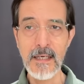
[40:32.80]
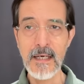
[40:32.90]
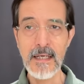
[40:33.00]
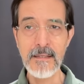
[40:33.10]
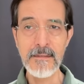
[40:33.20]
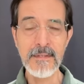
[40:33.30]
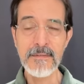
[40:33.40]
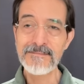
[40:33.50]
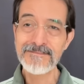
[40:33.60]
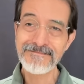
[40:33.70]
Uh,
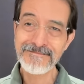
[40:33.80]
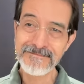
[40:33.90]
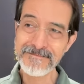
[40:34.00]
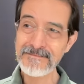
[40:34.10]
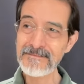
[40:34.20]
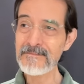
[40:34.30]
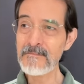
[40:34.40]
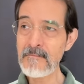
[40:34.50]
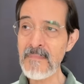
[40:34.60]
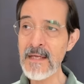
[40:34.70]
no
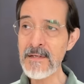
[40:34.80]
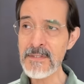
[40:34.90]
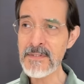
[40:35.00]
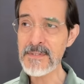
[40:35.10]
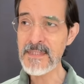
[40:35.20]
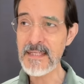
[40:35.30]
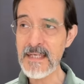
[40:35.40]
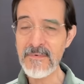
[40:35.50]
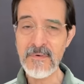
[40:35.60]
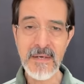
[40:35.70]
I'd also say
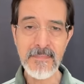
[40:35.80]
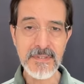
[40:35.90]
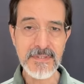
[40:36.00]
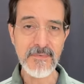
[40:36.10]
that remember, it's a